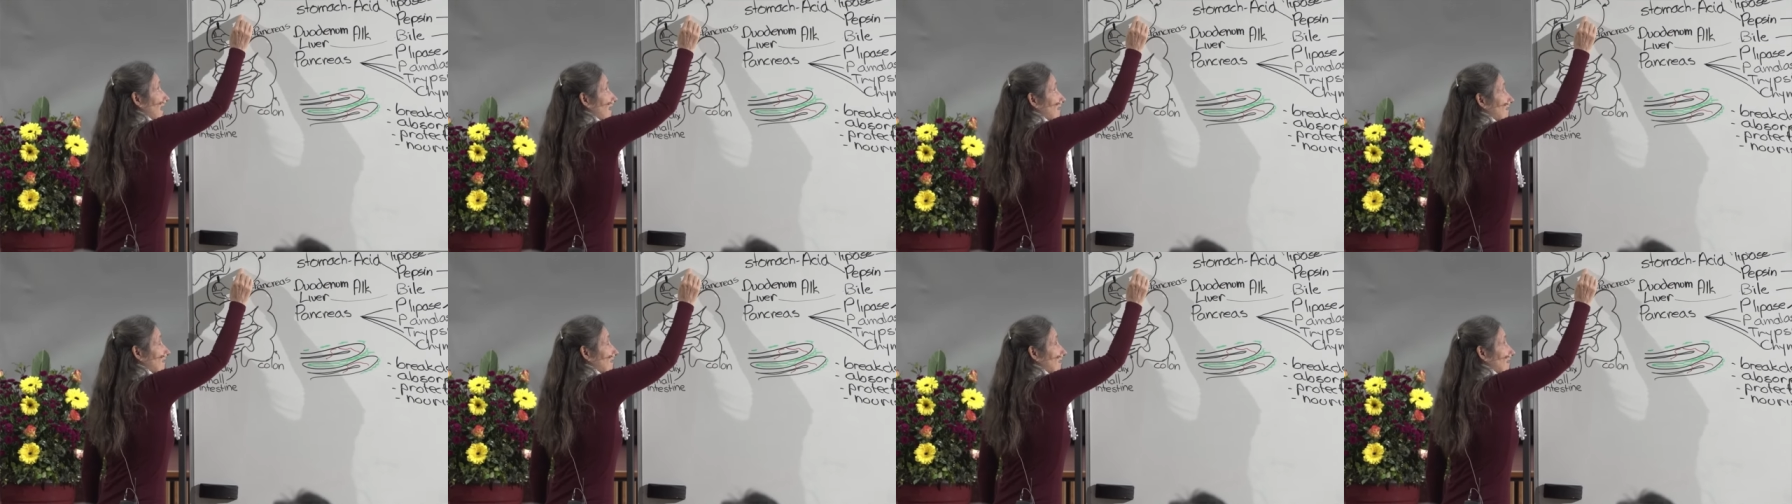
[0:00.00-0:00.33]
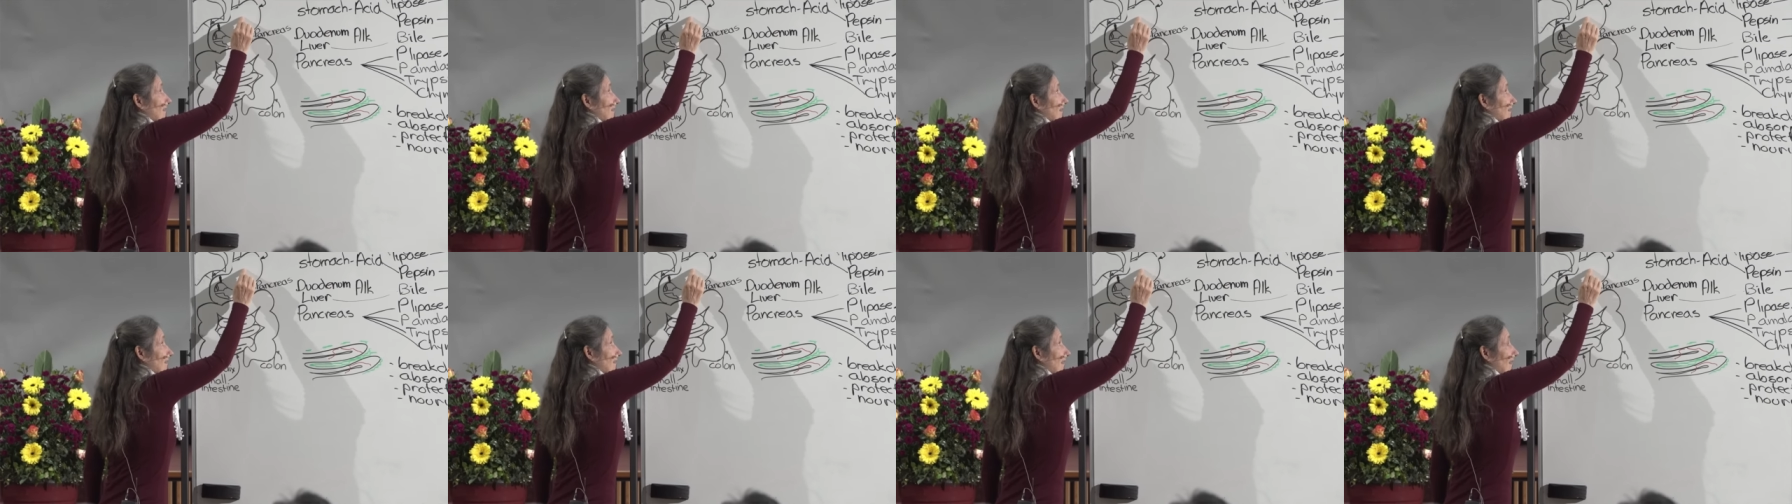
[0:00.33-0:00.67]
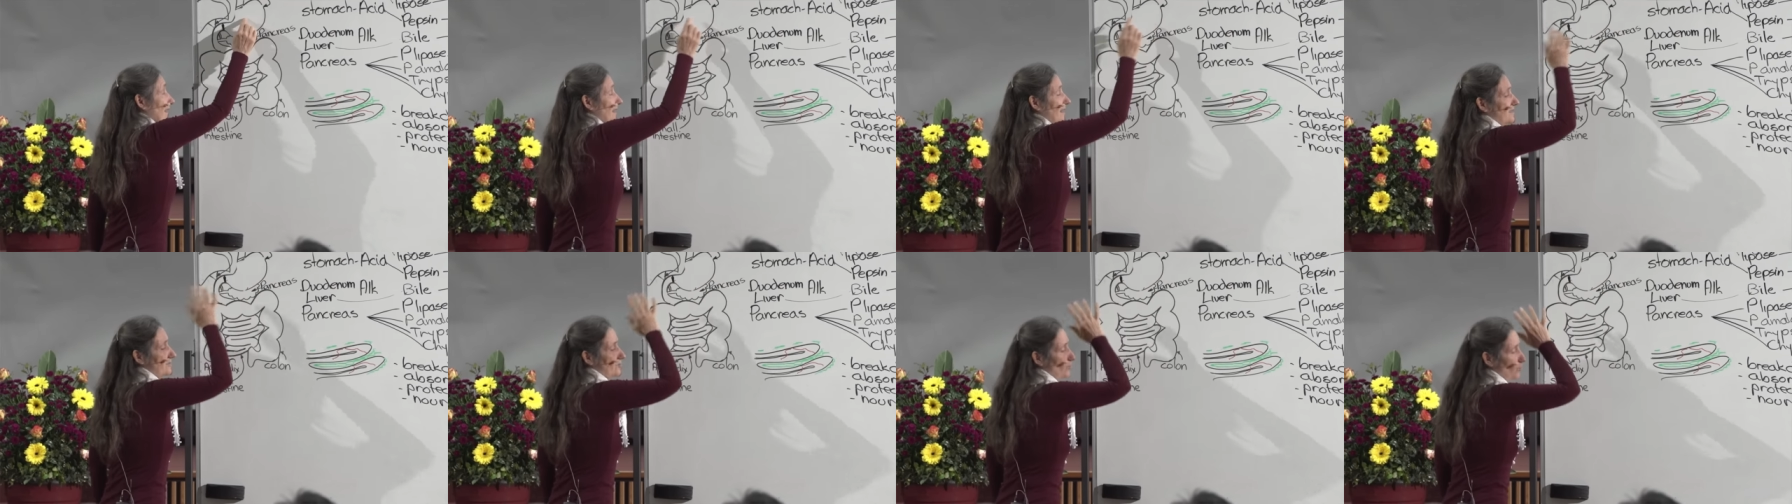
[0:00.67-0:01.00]
acid in
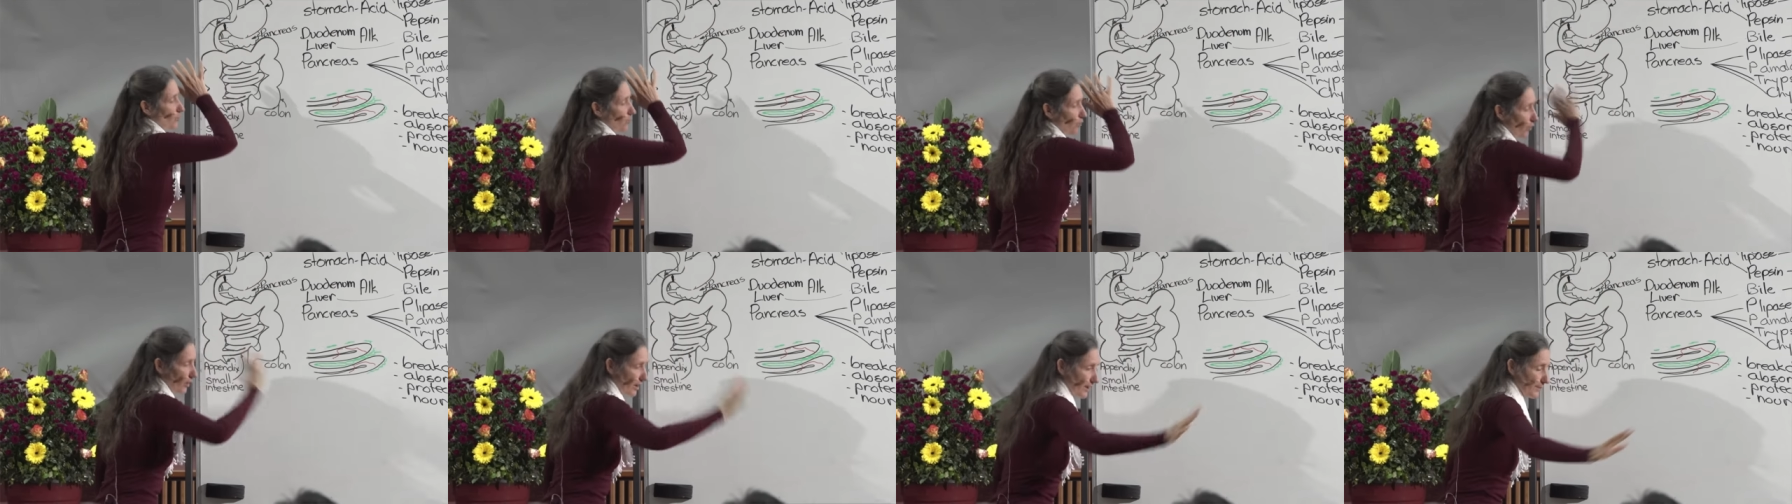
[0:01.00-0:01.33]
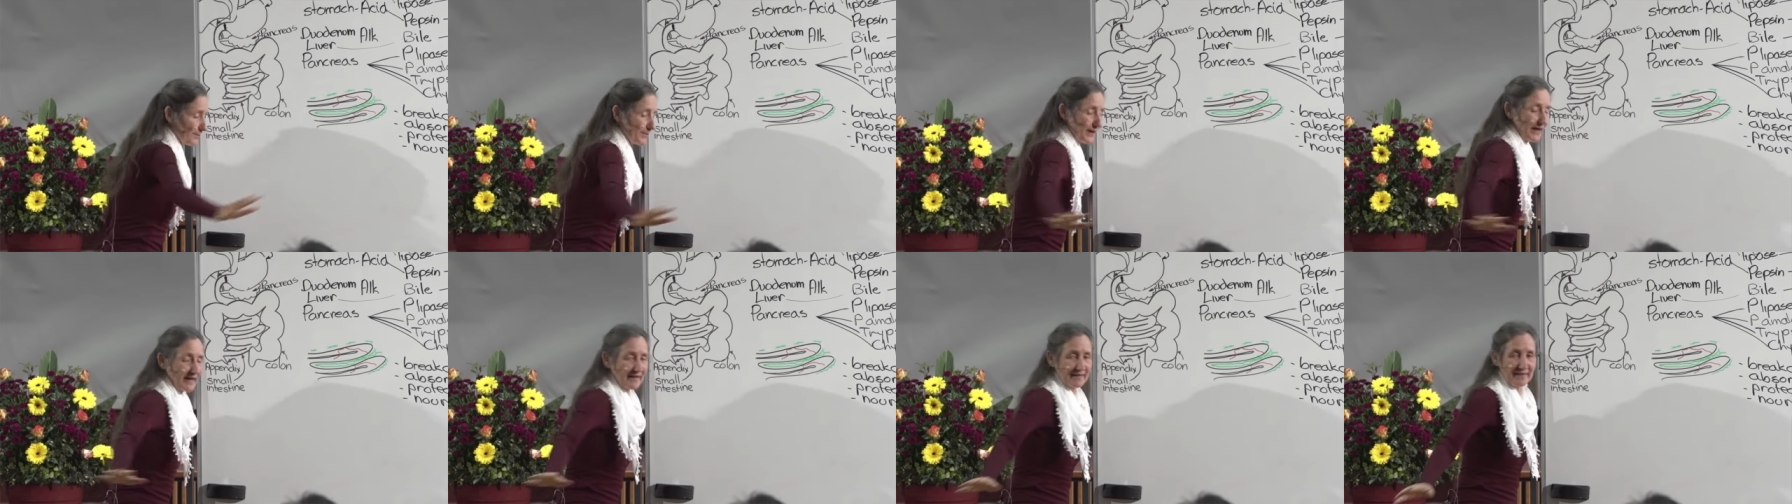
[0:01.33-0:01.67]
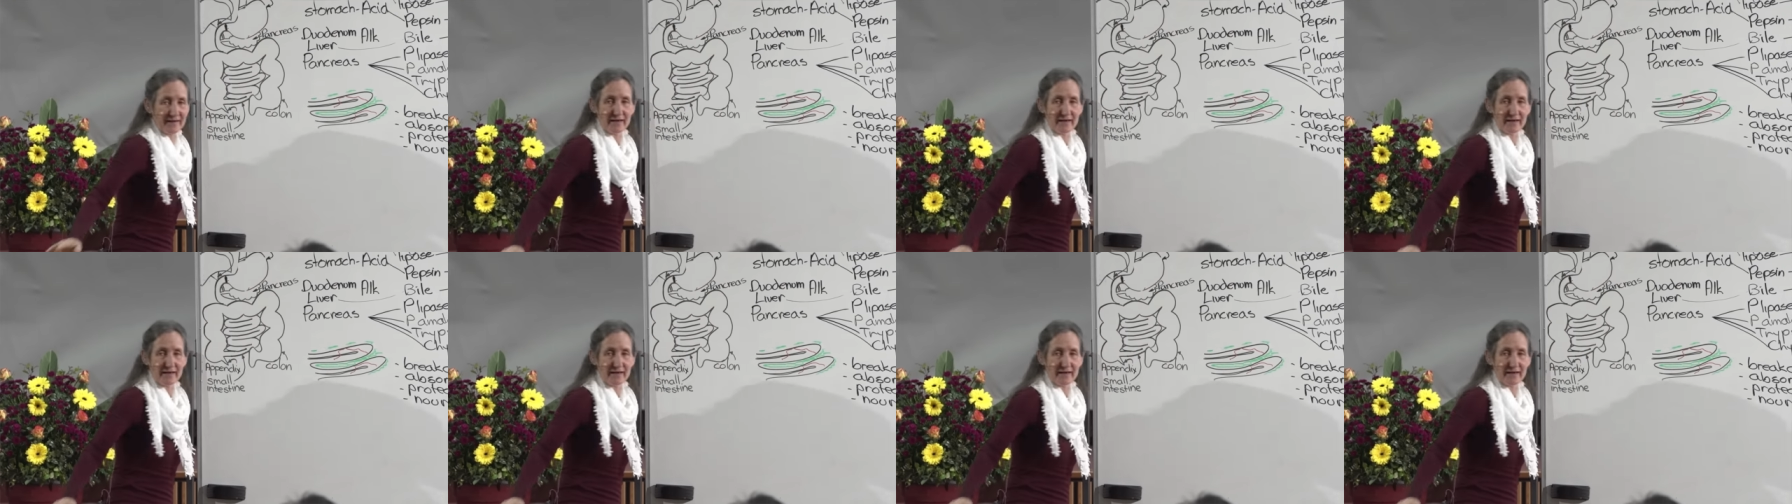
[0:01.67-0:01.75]
there to wipe out